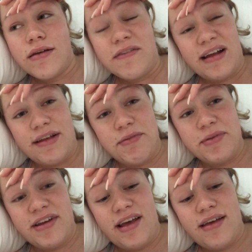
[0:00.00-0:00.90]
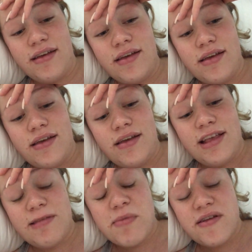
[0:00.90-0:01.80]
really from today,
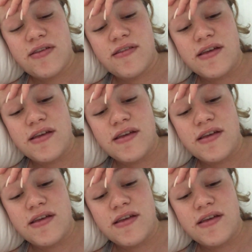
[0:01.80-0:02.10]
especially this